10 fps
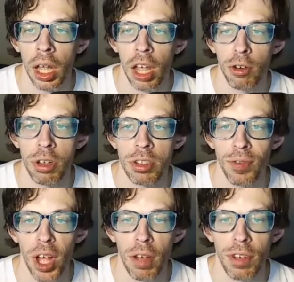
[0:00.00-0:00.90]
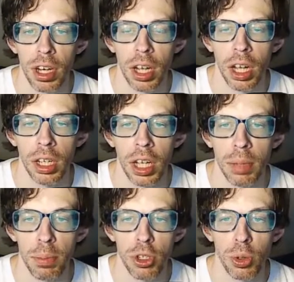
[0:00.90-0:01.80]
Henry survived, and
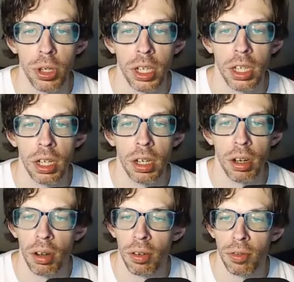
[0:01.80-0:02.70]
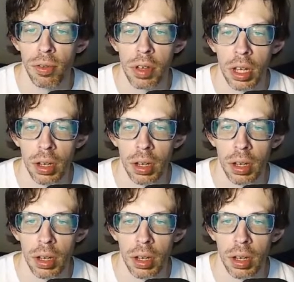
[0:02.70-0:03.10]
unlike the majority of